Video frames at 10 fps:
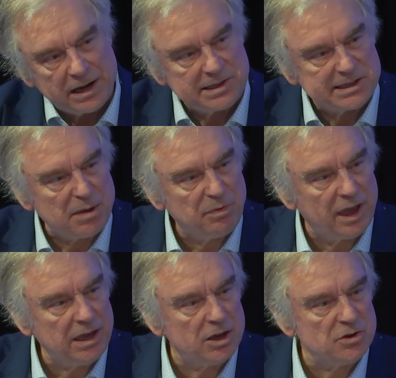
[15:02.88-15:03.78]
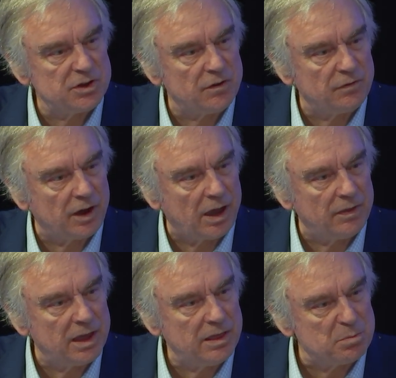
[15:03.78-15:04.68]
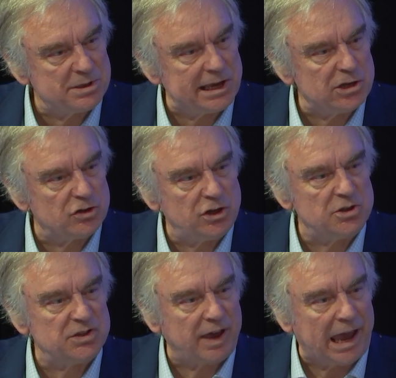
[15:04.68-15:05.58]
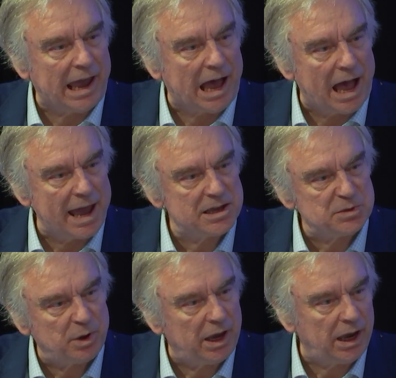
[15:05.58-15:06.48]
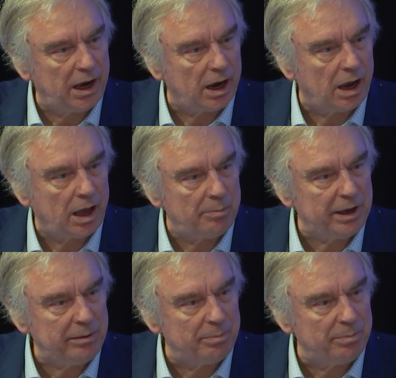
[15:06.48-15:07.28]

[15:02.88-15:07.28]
the same thing, use of the potential use of AI as being a big